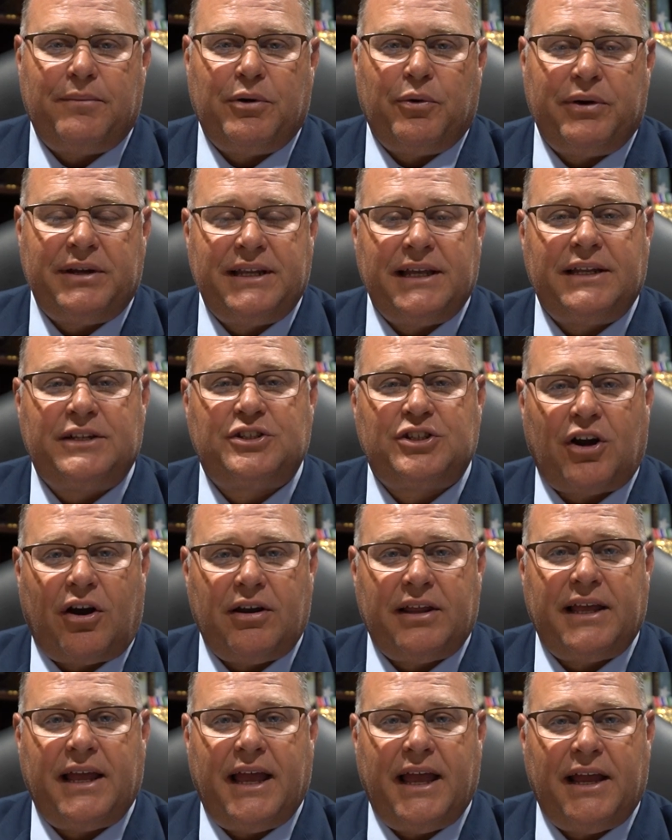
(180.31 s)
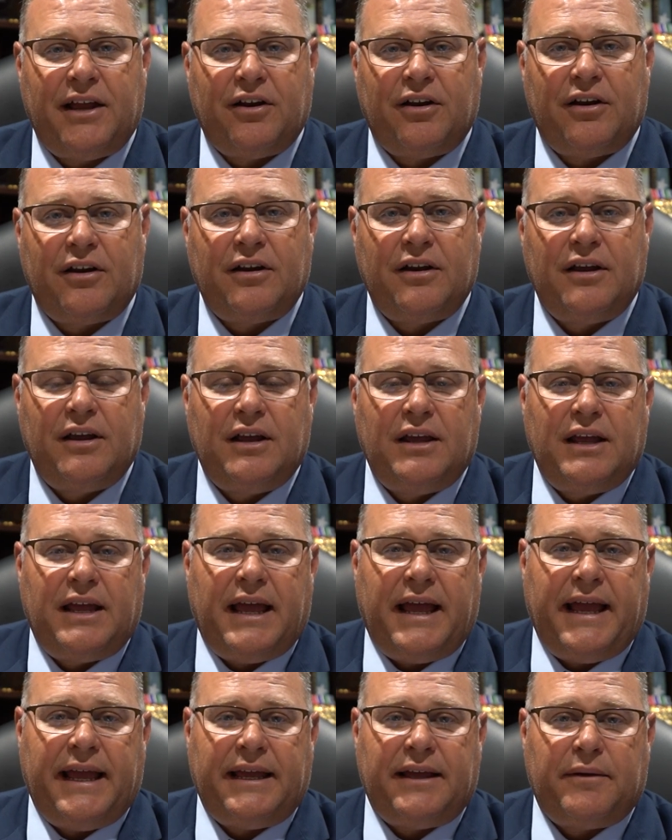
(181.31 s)
but we did Charlie Hanger
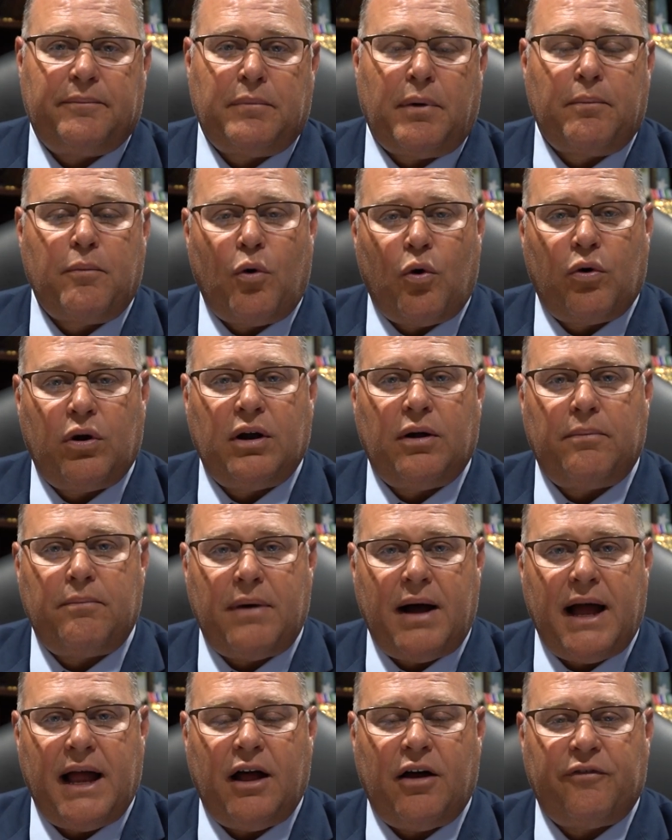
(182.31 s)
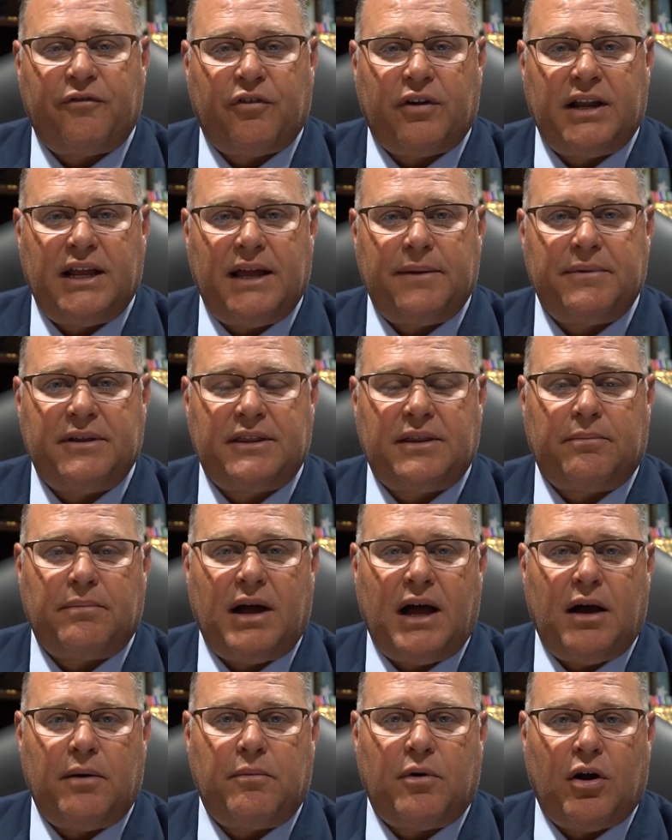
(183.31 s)
a memorial mile for him at the
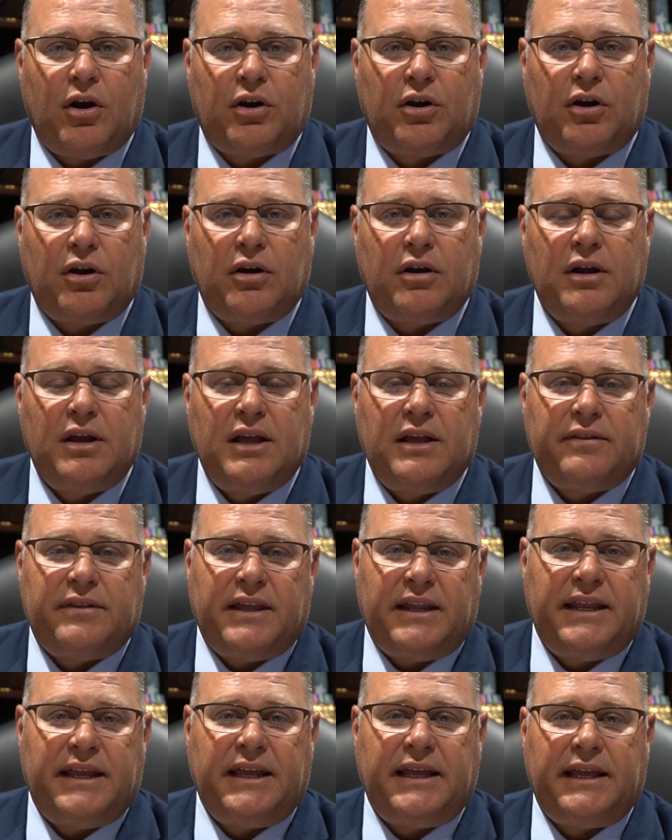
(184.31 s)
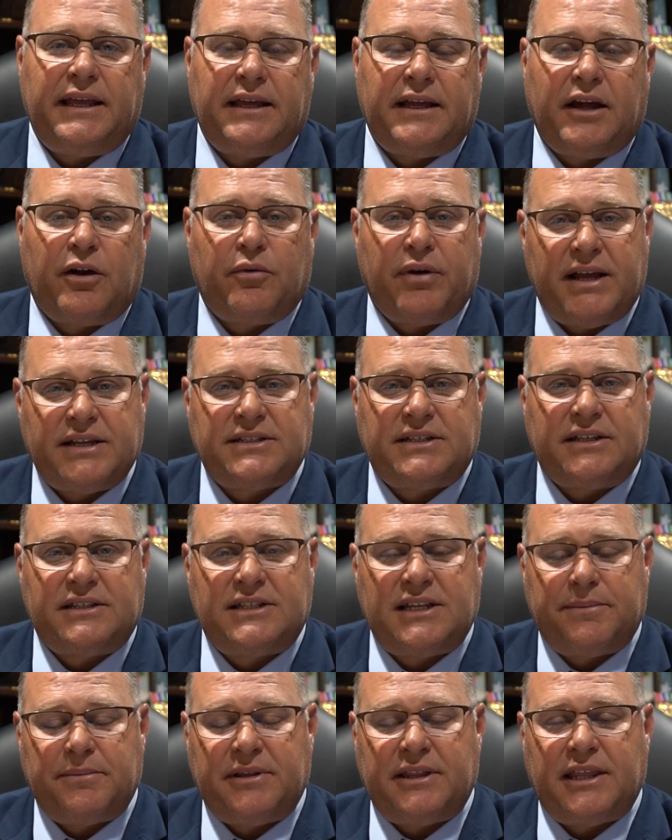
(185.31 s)
mile marker that he arrested
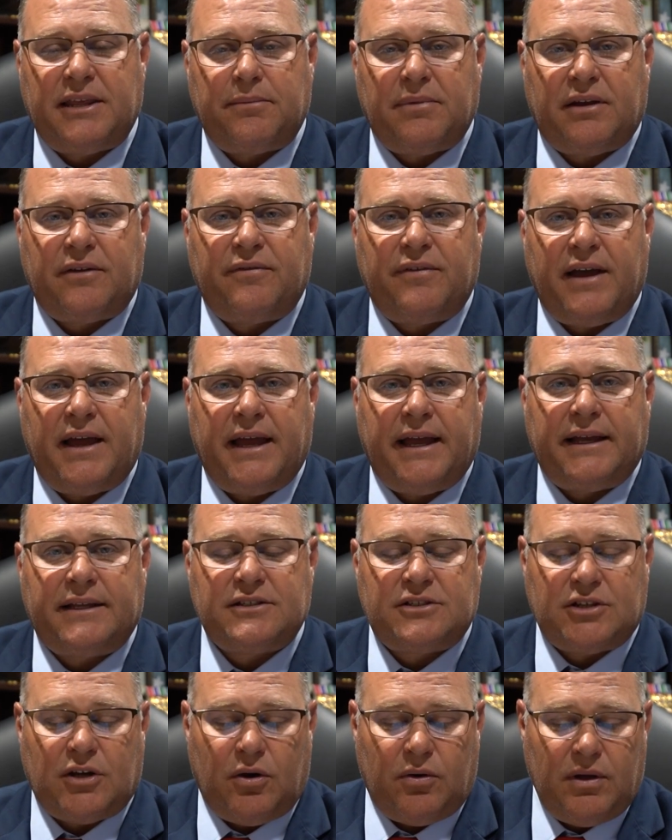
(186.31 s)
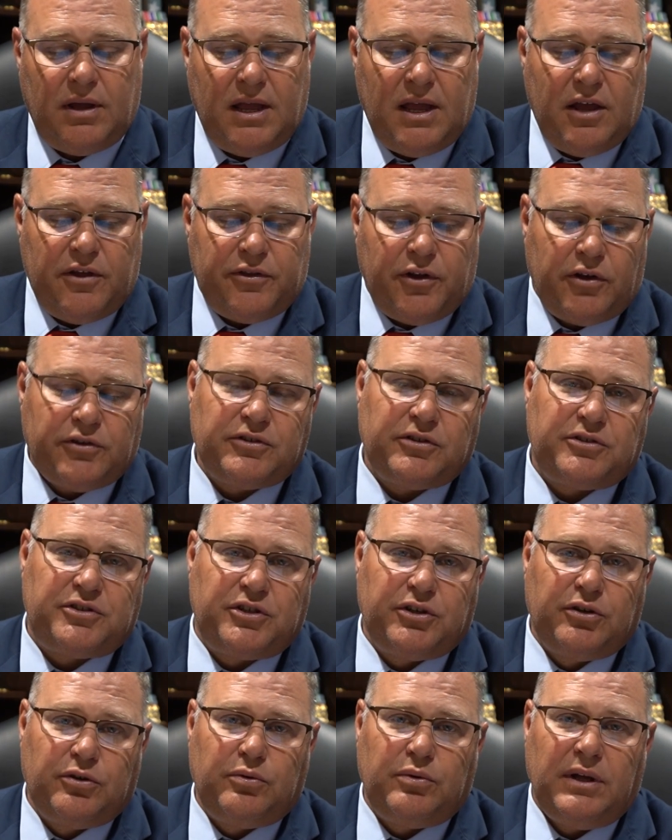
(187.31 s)
Timothy McVeigh. And so those are
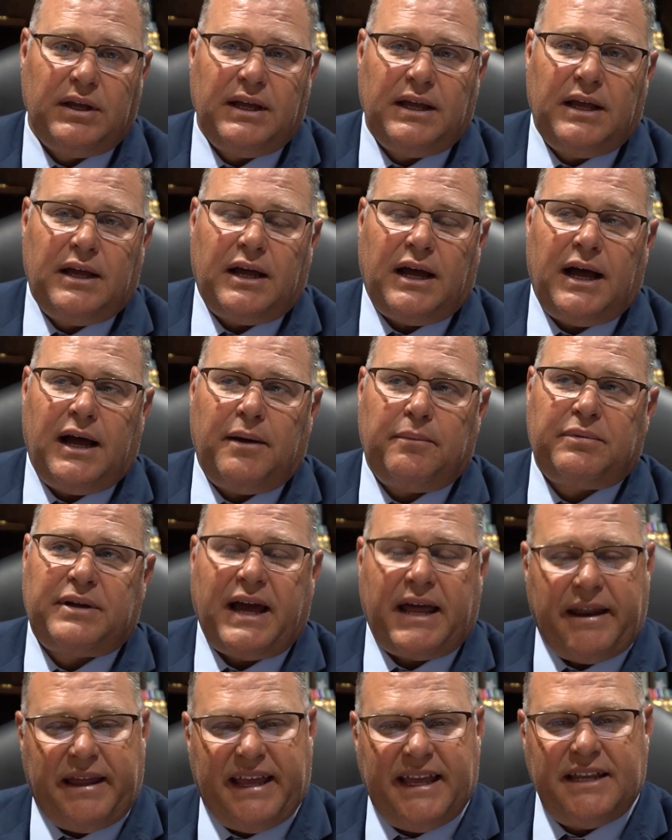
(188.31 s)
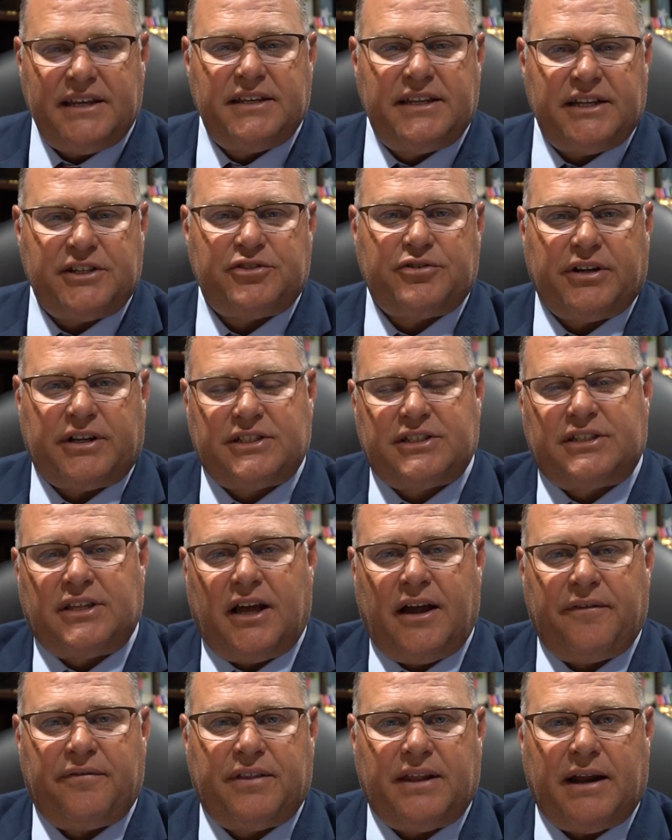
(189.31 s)
2 kind of in-district
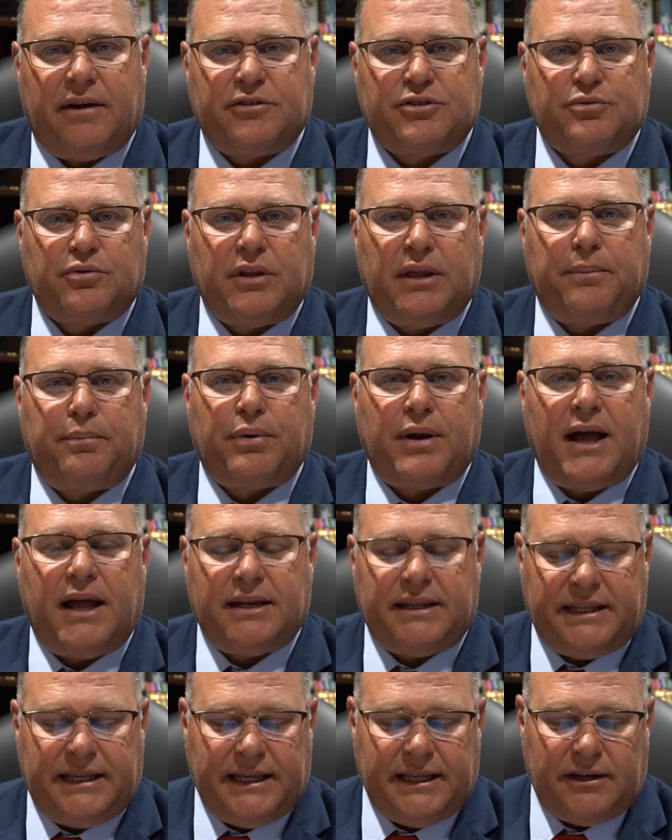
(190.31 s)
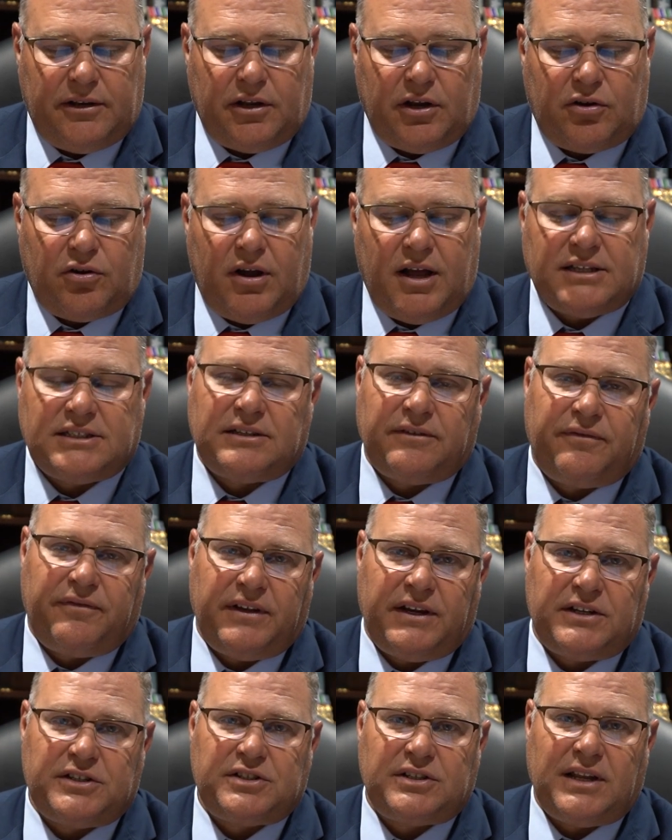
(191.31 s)
stuff that I was really proud to get across the
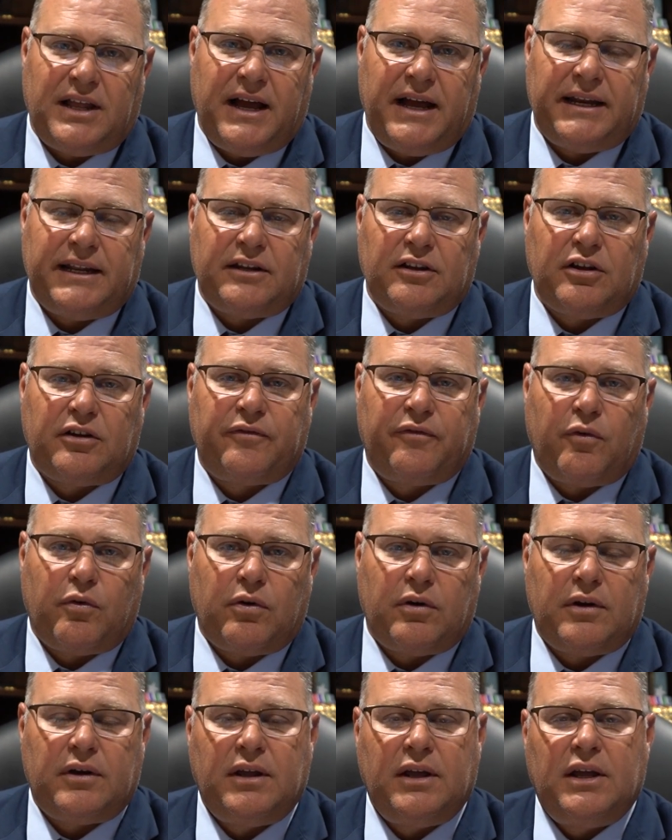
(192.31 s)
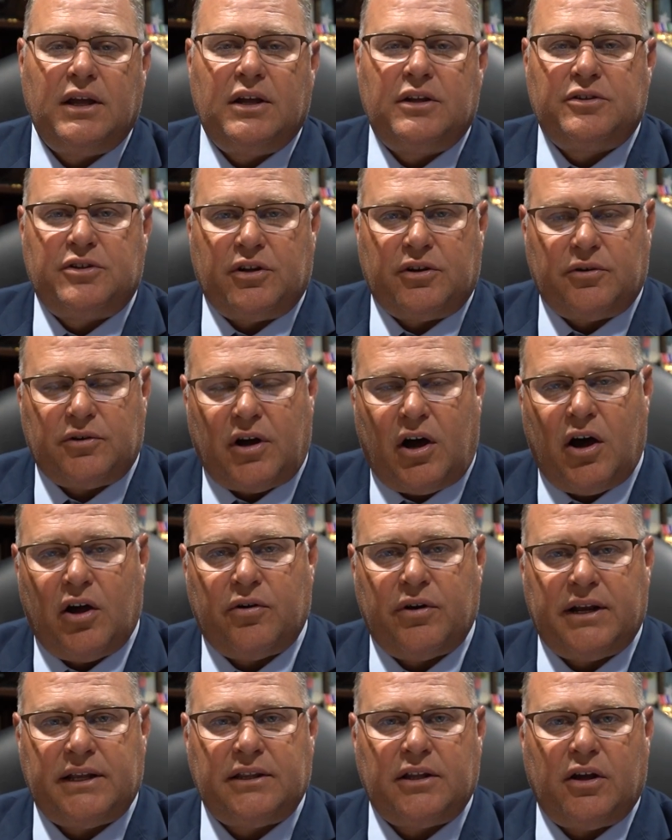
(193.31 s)
finish line, and look forward to
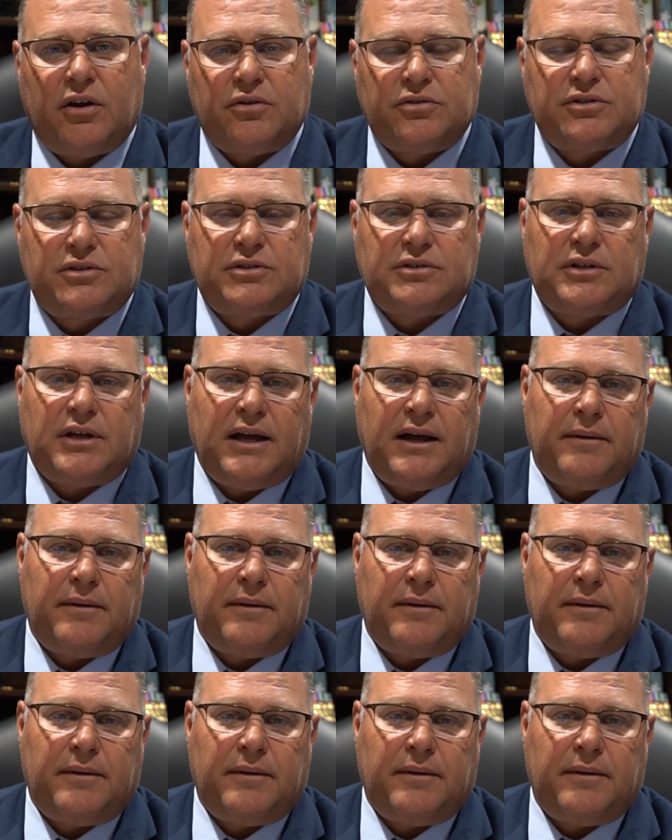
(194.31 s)
honoring those